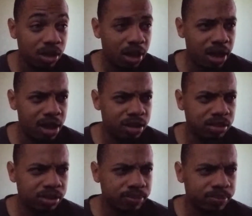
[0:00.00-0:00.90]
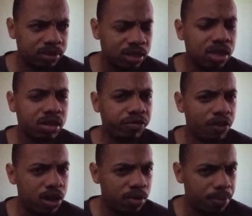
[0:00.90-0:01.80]
And there's a
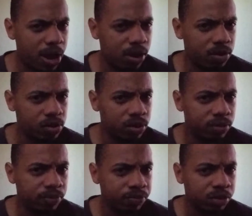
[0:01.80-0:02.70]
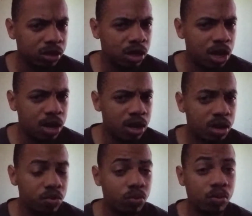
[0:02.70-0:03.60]
final battle
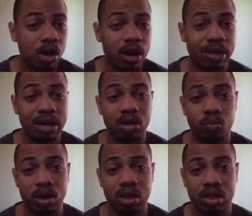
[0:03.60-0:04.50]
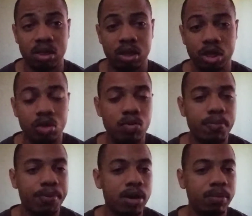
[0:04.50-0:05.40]
again with you
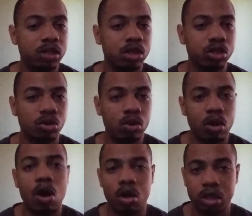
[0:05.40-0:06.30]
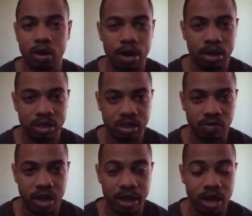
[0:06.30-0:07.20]
pretty much control all the Guardians of
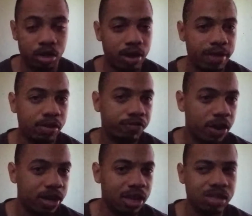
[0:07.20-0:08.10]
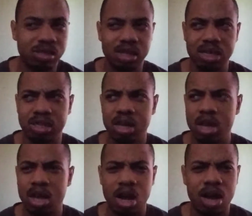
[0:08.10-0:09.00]
Light, and you have to fight against these
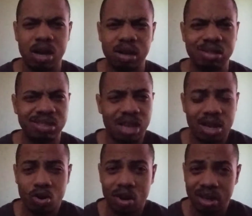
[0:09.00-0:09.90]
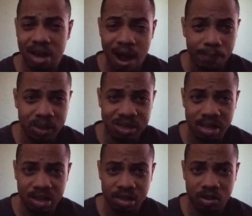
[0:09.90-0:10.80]
Xehanort copies, I
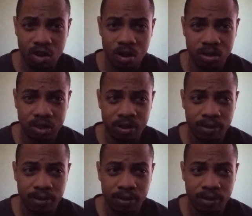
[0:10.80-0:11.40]
think they're called,